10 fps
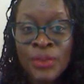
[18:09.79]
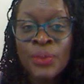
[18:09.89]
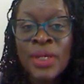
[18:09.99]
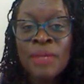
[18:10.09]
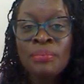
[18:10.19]

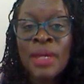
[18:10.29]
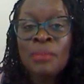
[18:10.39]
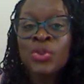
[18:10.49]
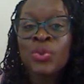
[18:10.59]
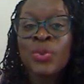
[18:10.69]
You can be
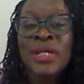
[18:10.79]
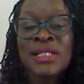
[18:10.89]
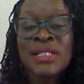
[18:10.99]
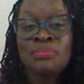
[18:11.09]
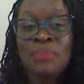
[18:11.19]
able to
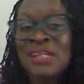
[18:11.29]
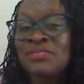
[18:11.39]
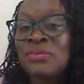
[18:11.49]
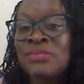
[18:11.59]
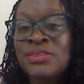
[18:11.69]
create
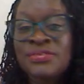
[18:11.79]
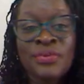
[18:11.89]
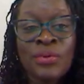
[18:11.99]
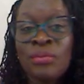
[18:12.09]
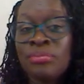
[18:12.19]
platforms
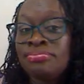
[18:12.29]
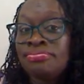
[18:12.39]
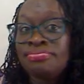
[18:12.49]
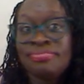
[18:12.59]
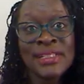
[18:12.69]
for
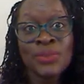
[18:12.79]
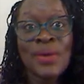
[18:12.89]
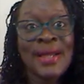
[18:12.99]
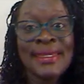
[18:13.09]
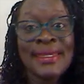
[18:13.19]

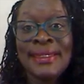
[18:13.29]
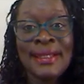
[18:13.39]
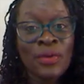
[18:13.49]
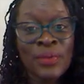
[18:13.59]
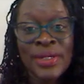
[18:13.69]

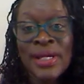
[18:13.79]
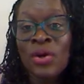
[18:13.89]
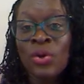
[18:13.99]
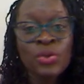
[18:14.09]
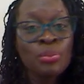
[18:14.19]
networking, career
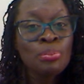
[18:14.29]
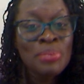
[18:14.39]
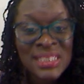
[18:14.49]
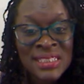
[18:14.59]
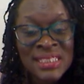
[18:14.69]
growth,
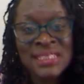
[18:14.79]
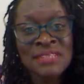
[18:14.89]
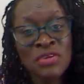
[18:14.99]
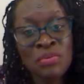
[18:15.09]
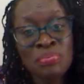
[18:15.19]
business
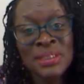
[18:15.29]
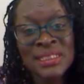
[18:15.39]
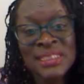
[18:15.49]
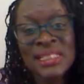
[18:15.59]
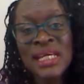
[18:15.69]
development.